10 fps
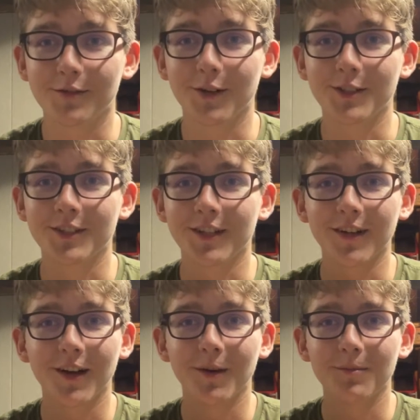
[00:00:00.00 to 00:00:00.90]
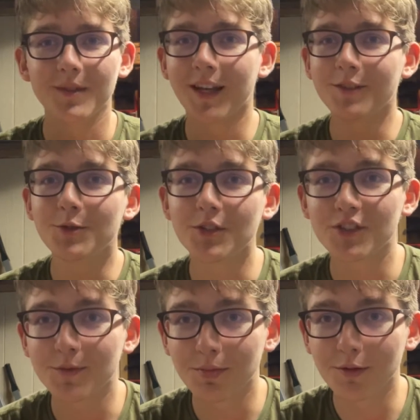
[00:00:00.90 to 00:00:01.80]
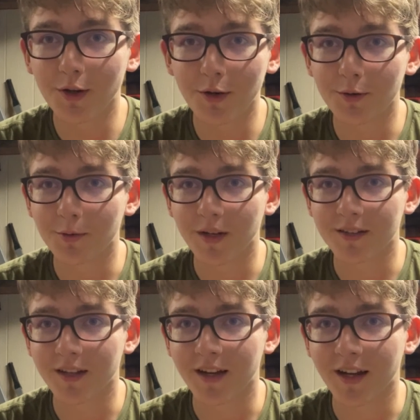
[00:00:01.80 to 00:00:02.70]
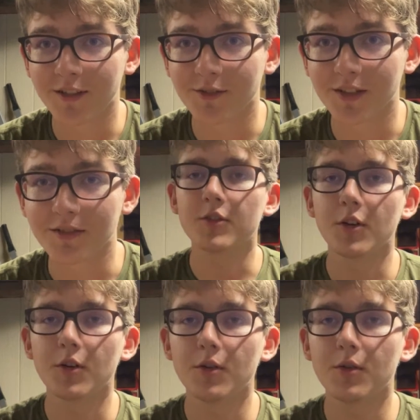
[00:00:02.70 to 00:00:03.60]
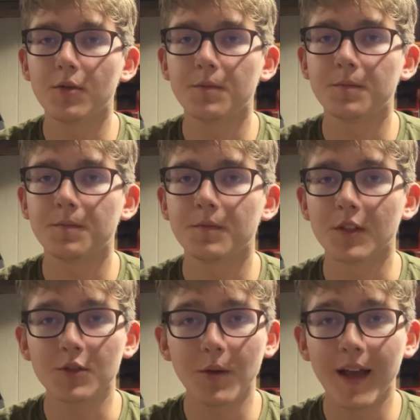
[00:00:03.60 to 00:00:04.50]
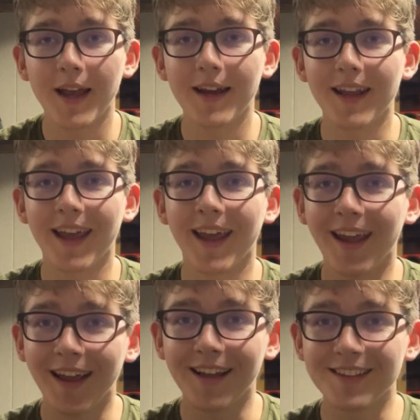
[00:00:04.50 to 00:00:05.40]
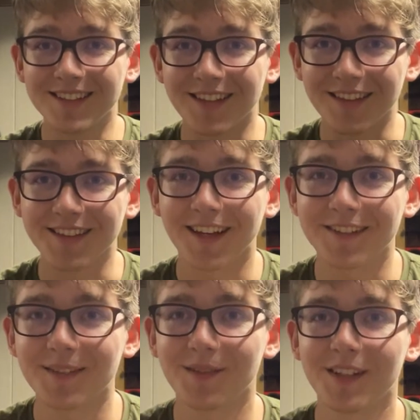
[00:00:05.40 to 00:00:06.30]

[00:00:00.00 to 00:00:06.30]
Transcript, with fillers: version um, tends to explode when it's anhydrous. So let's go ahead and synthesize some of